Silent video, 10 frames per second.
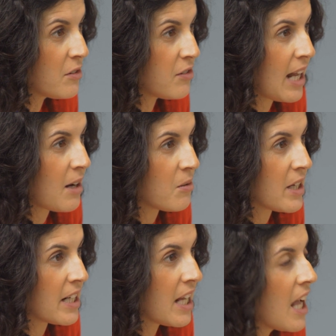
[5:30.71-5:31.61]
the flour
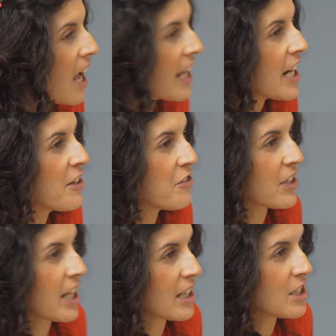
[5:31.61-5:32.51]
in and I
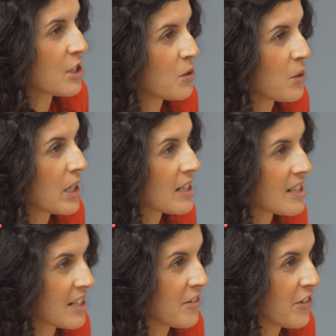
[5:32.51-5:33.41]
forget to
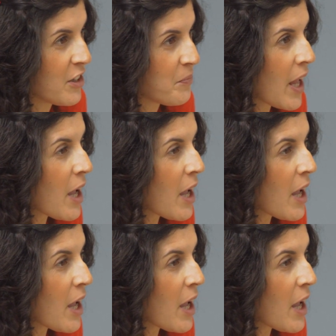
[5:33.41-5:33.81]
sieve it.